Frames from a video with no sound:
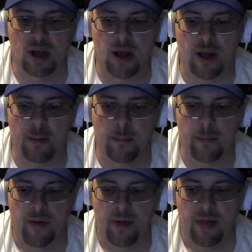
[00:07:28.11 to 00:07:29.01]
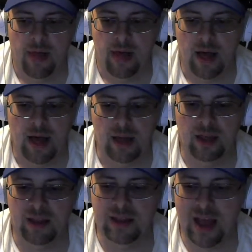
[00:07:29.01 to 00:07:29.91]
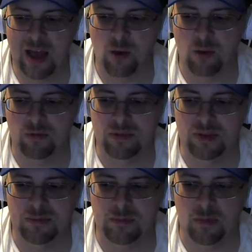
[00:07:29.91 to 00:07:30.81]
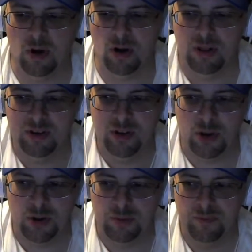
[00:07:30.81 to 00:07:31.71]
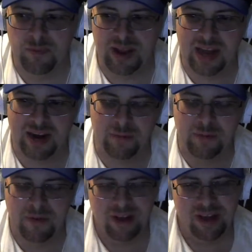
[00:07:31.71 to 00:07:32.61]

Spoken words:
I like how Merlin could kind of